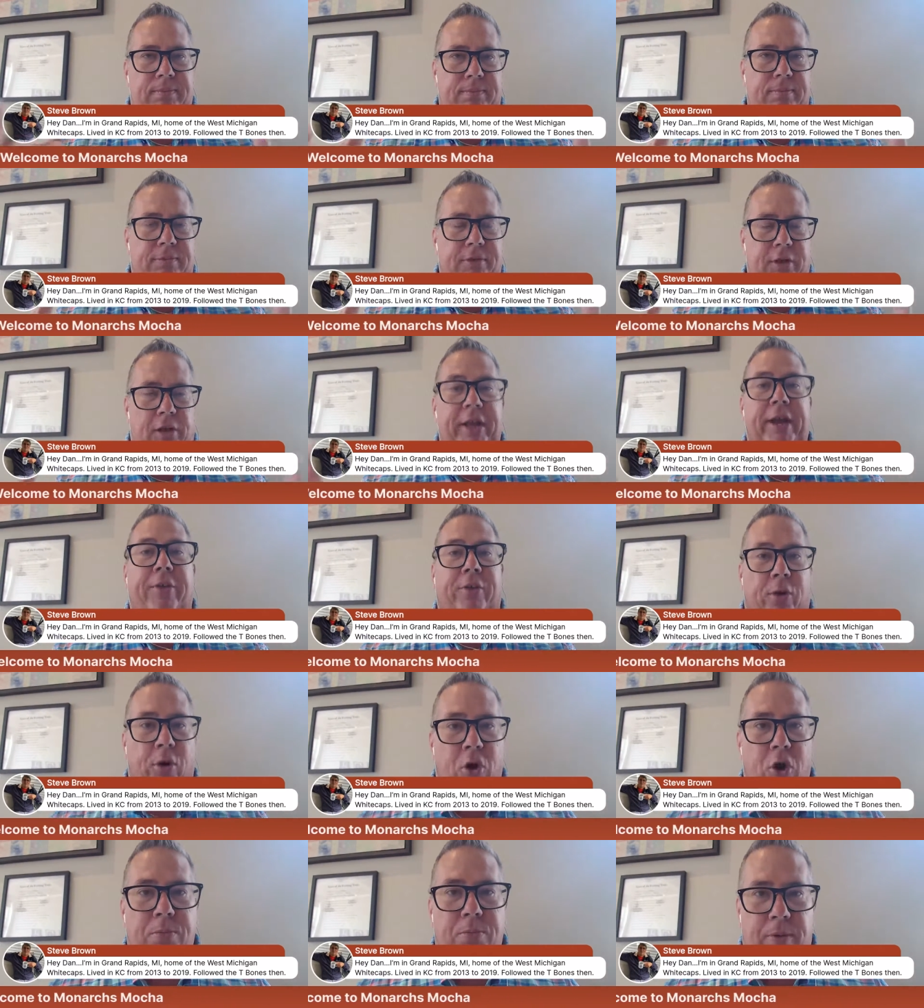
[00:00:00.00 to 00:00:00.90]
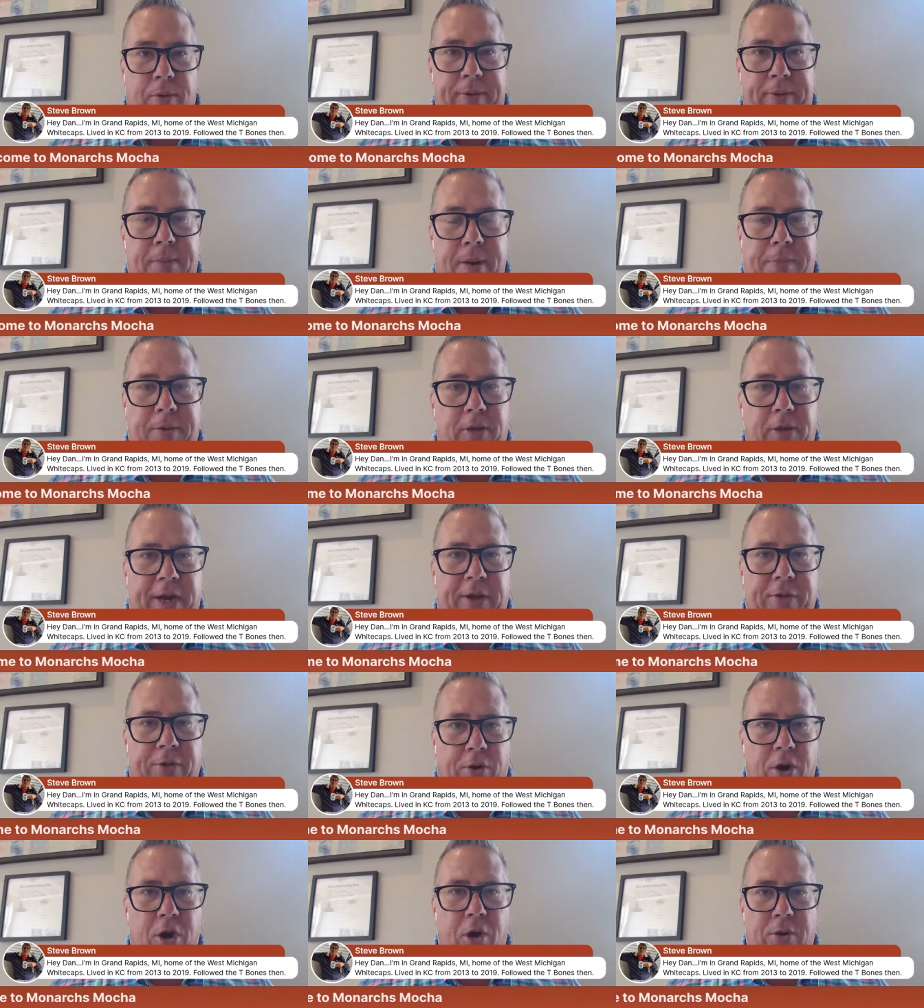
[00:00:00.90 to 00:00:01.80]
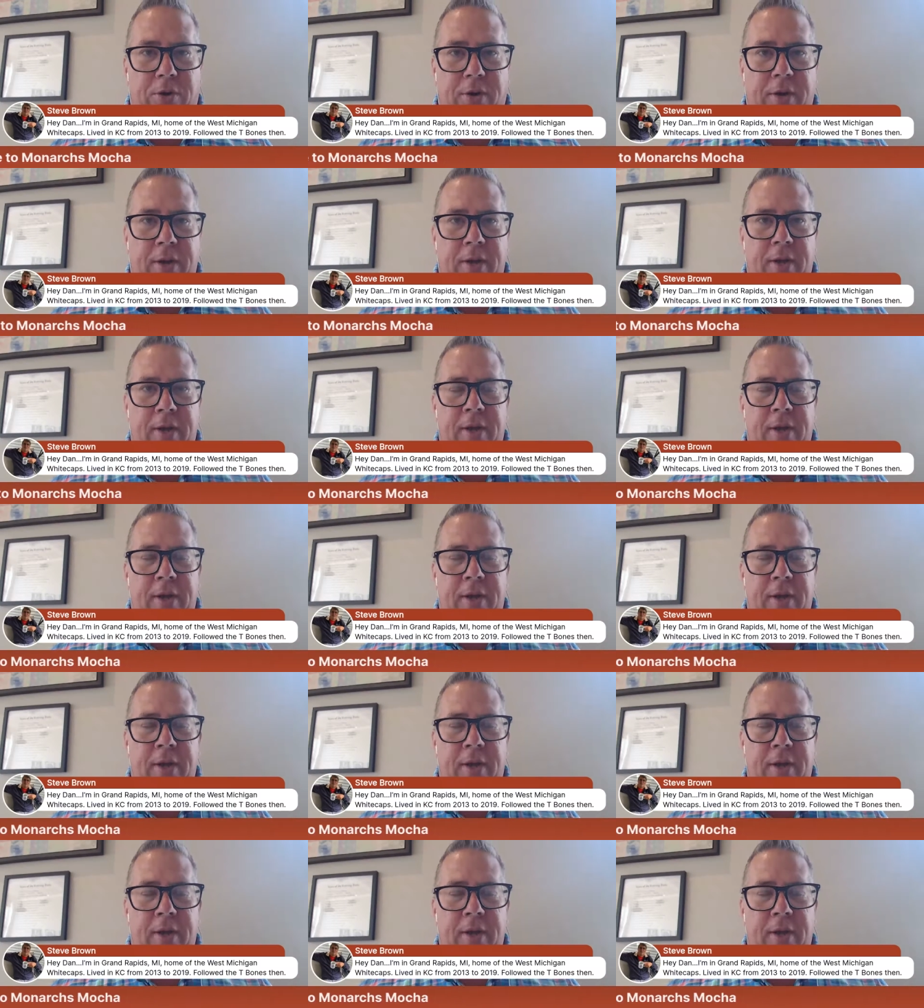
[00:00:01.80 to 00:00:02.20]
League of Their Own movie. Remember League of Their Own?